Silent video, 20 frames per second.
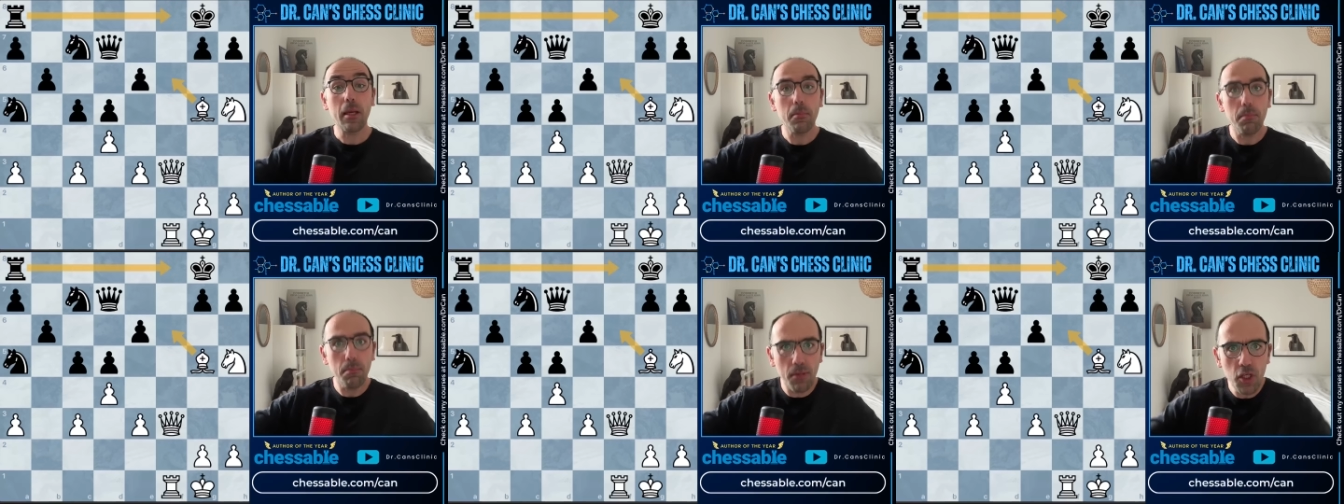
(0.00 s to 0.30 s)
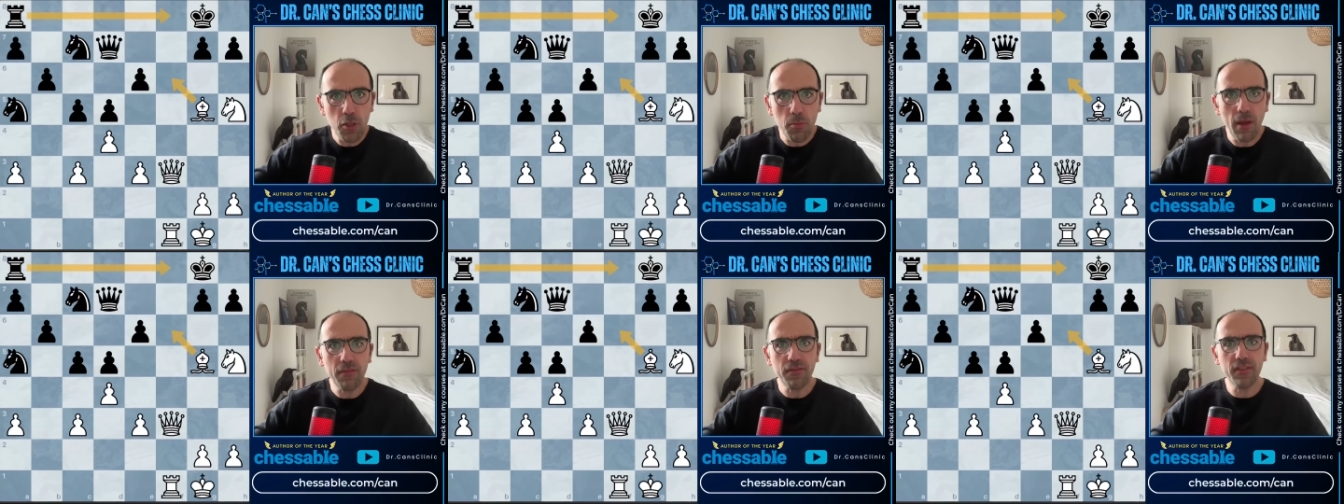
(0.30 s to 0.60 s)

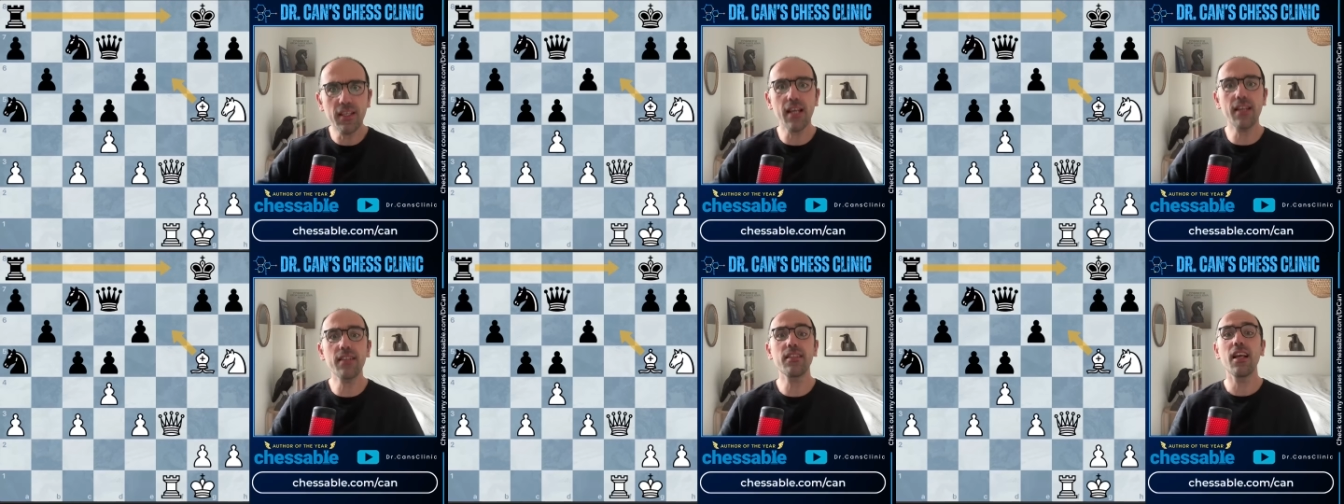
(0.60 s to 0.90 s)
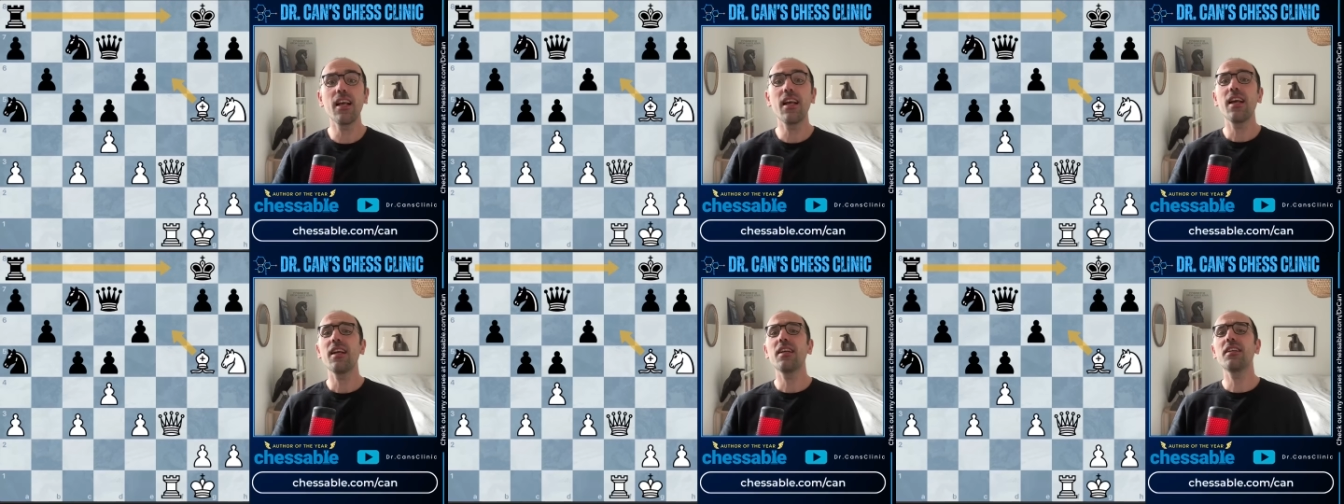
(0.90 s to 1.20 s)
Bishop f6
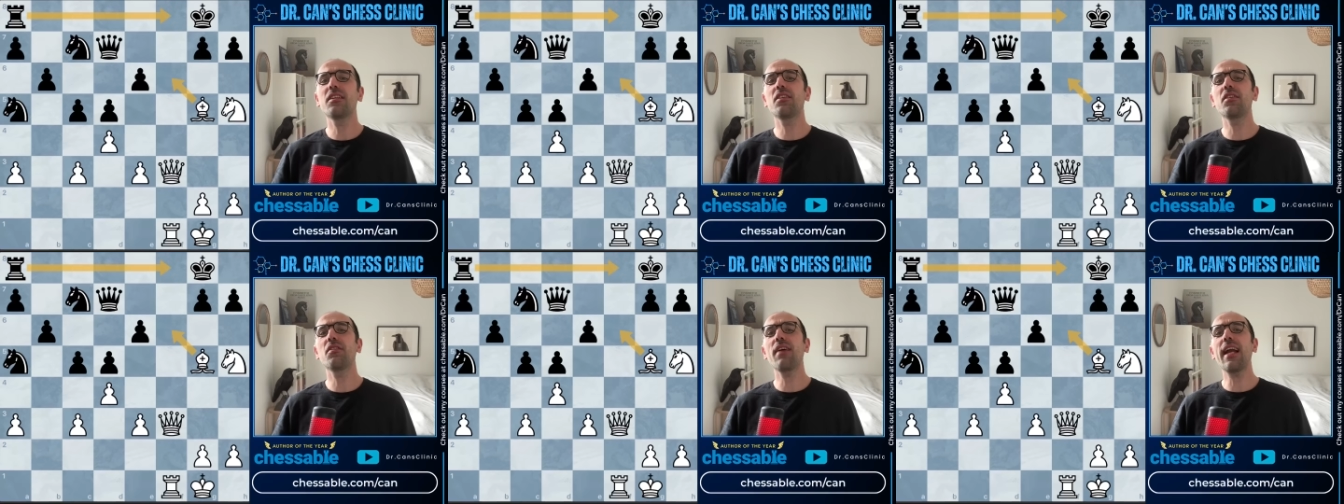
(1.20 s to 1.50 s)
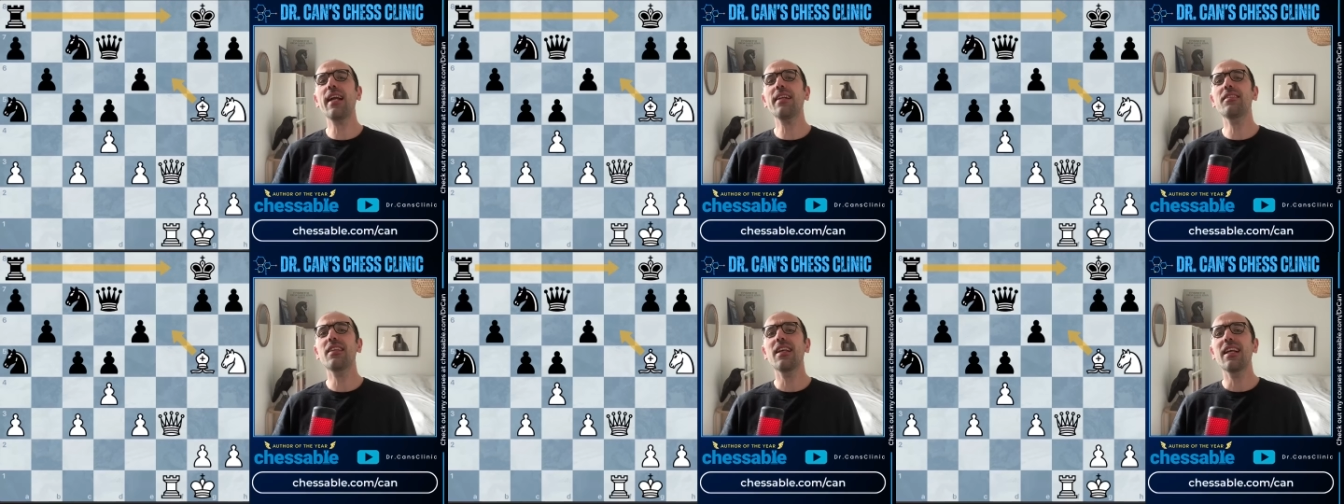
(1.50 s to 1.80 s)

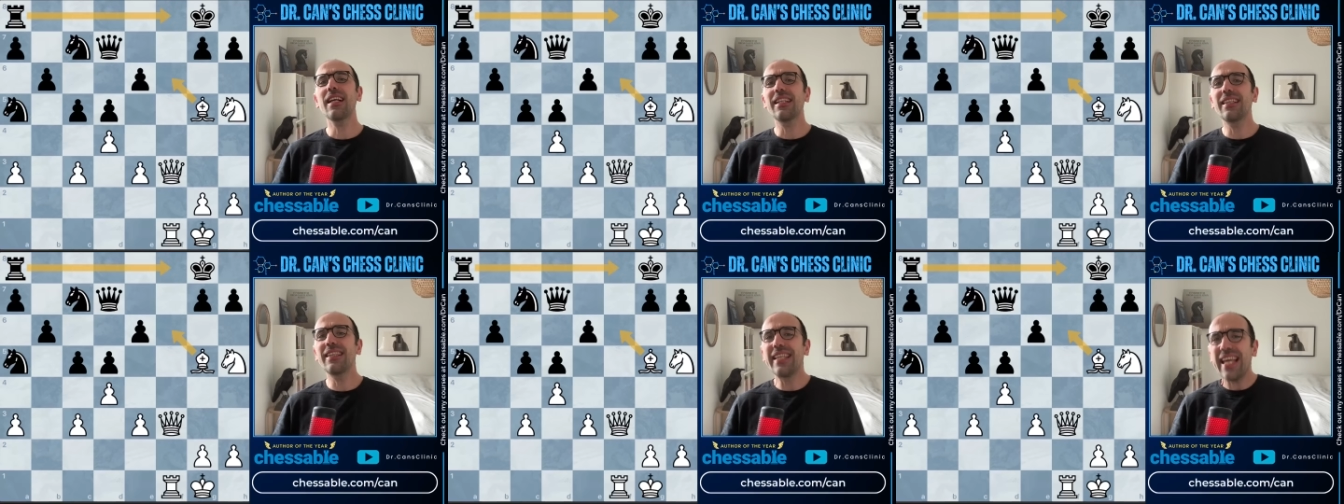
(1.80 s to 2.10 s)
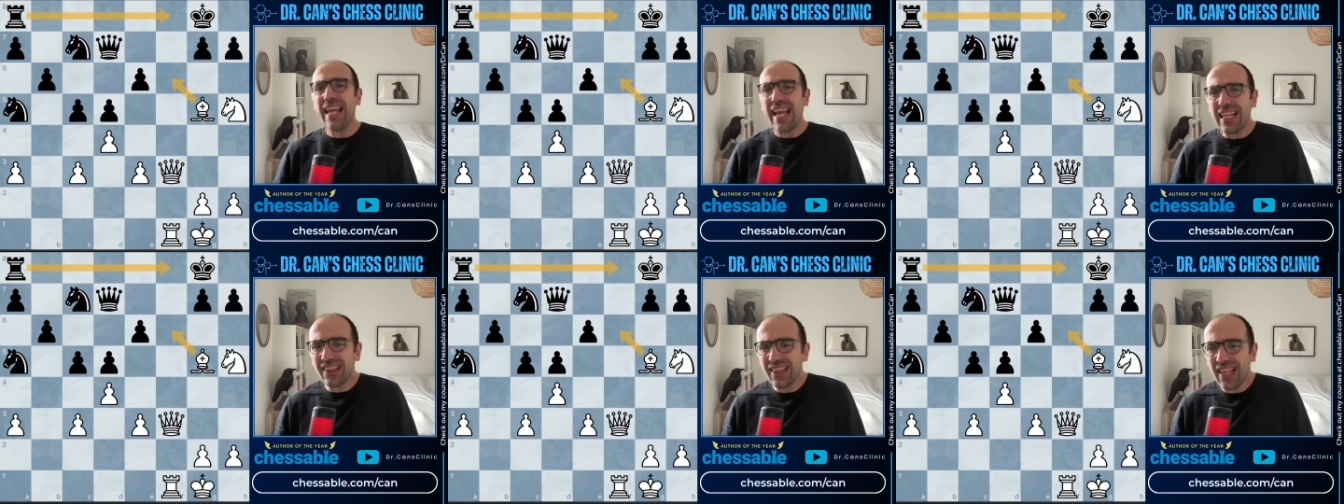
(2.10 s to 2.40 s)
creates
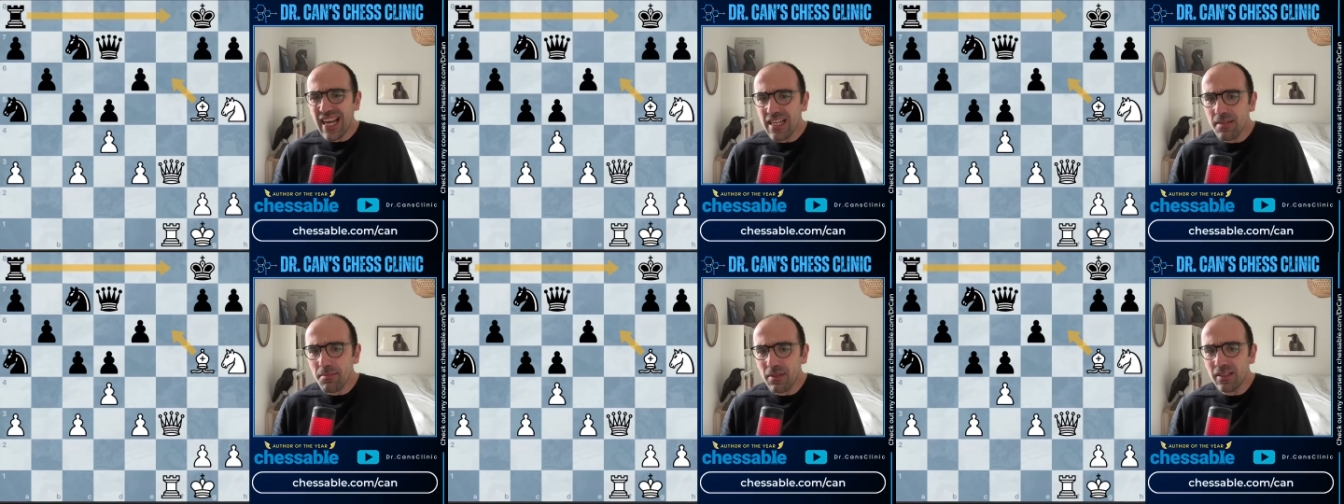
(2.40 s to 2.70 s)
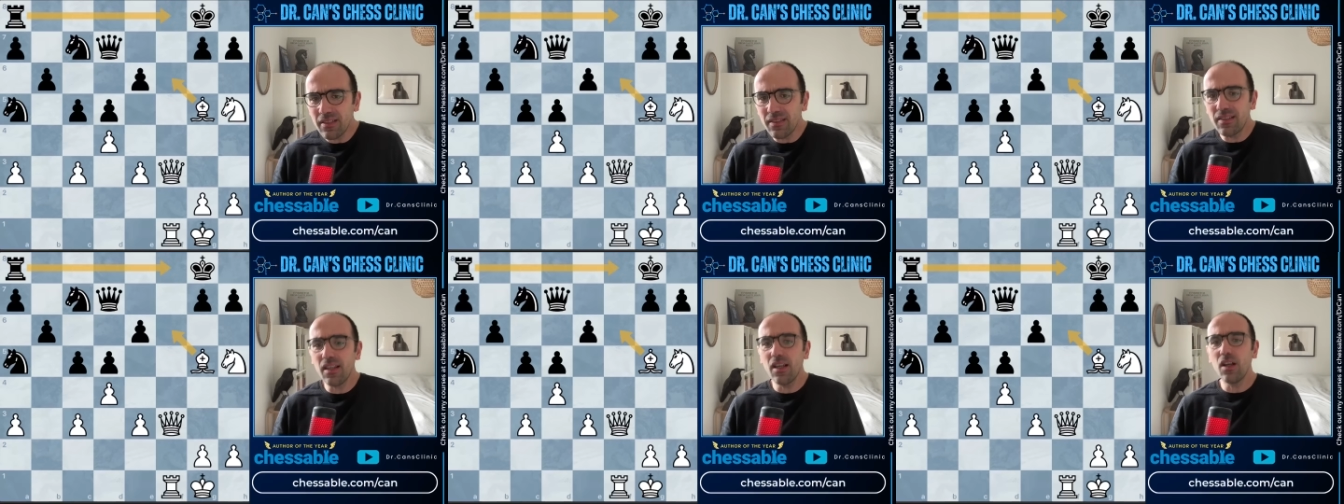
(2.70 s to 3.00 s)
the
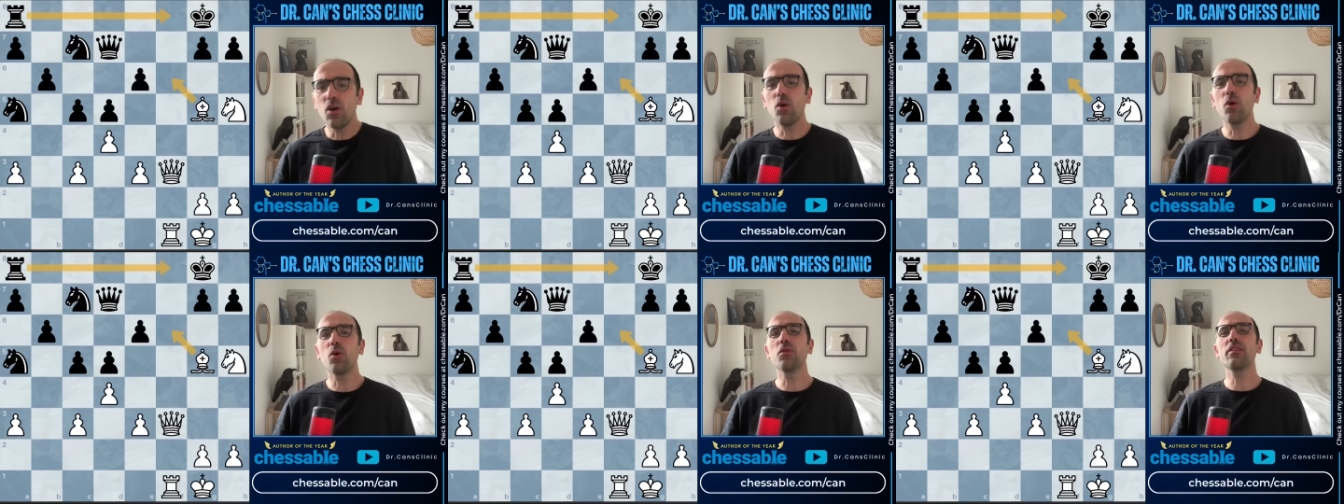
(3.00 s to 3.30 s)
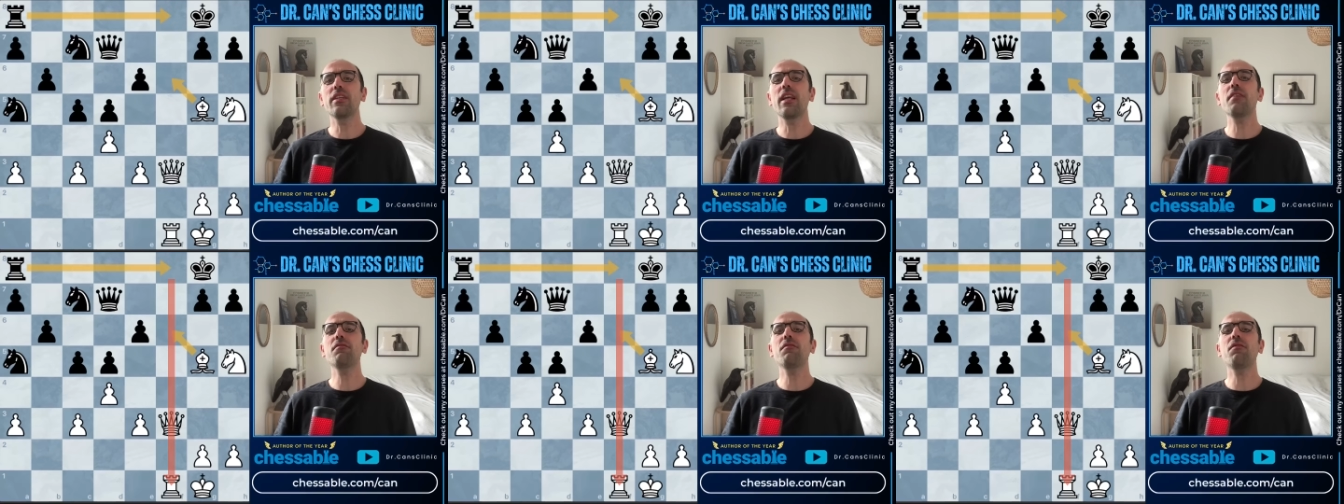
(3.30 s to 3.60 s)
alignment on
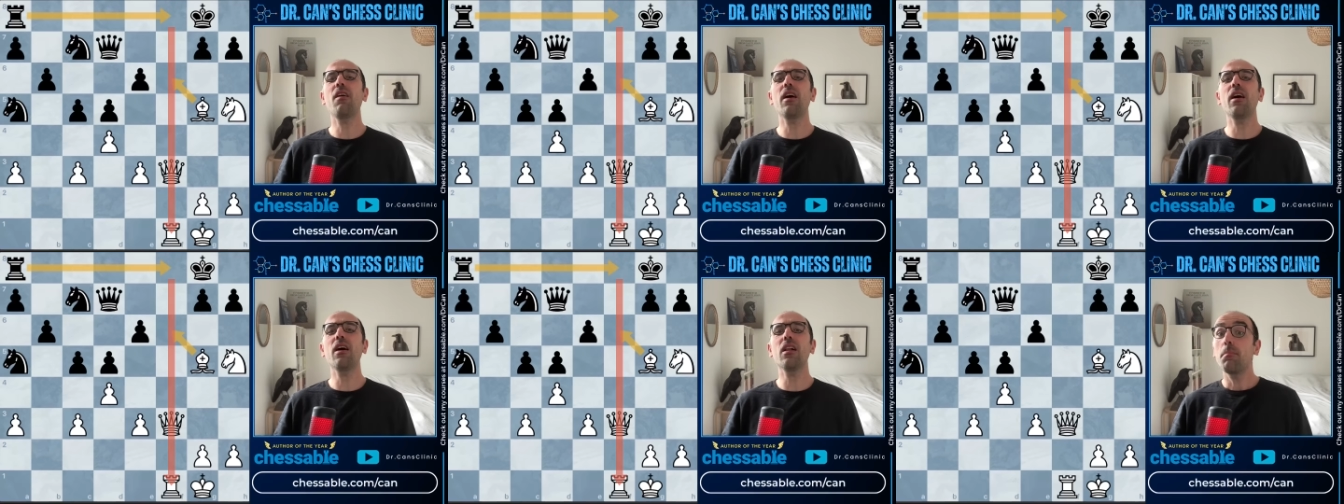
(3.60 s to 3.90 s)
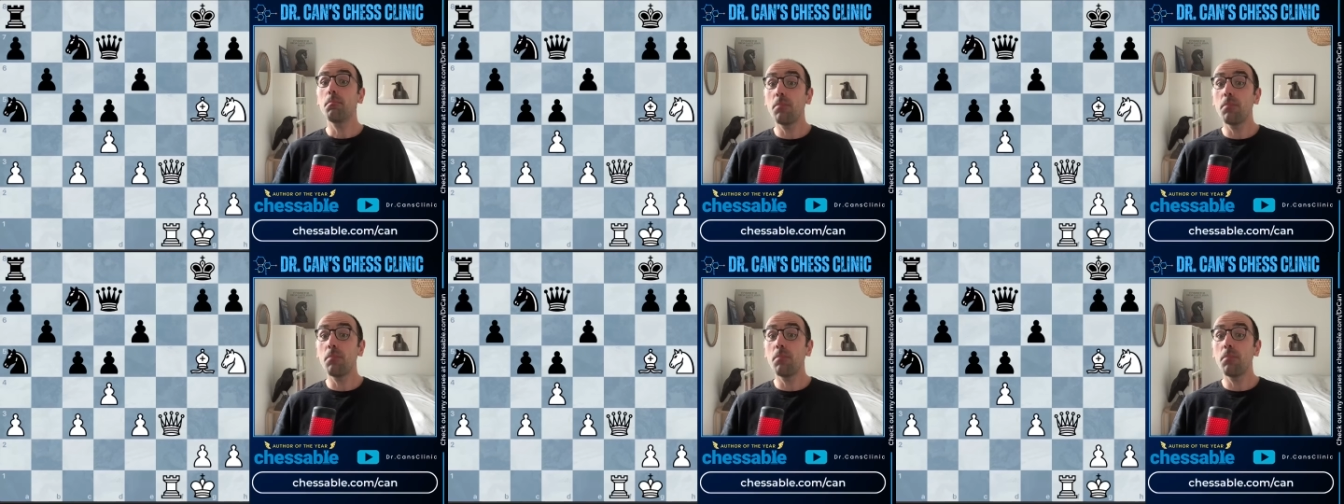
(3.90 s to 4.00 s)
the f-file.